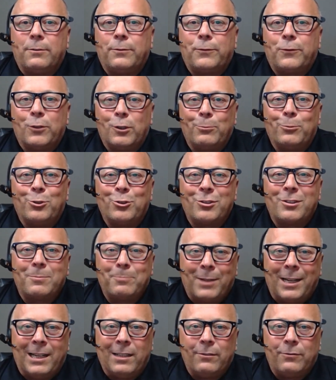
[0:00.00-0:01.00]
firmer
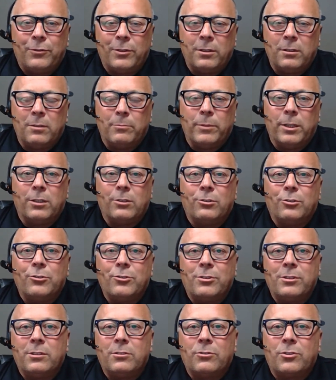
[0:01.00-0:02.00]
spot fundamentals.